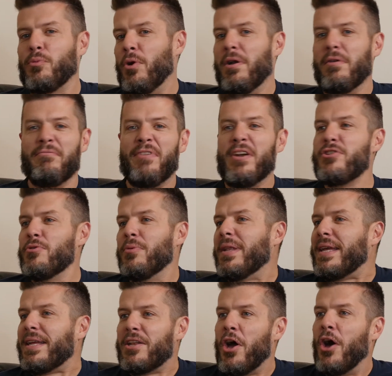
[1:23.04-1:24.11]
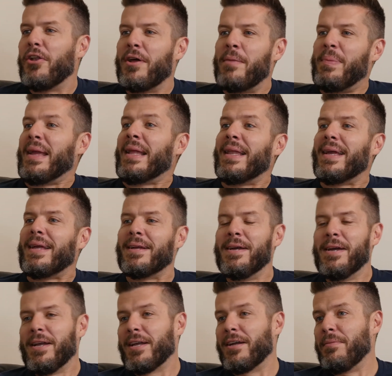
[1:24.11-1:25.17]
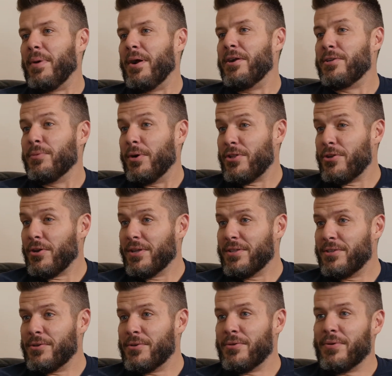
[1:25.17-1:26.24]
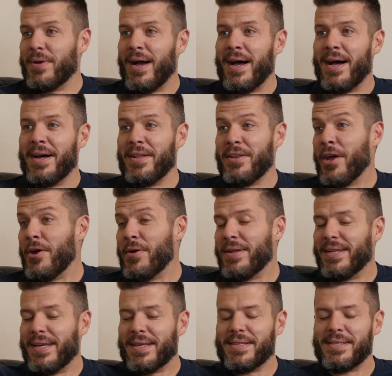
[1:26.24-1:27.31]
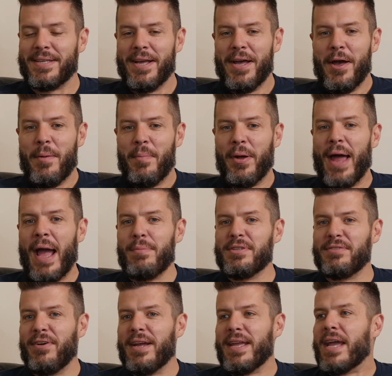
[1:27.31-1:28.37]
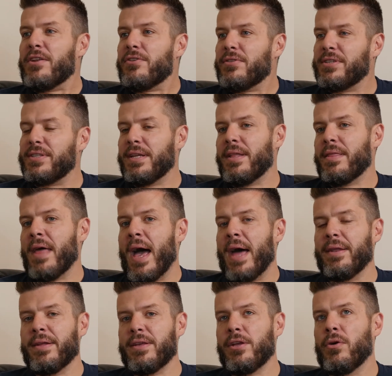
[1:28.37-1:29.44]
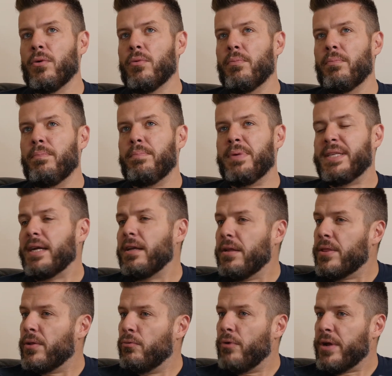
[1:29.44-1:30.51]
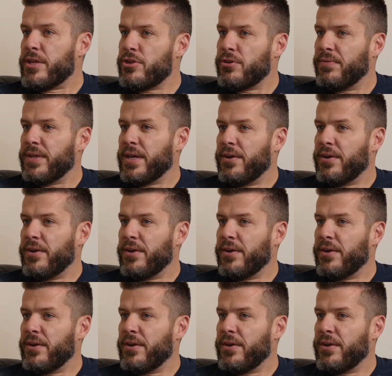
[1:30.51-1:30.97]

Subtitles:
were visually not appealing compared to what you can do nowadays. But I was very interested in that, and particularly the reach of the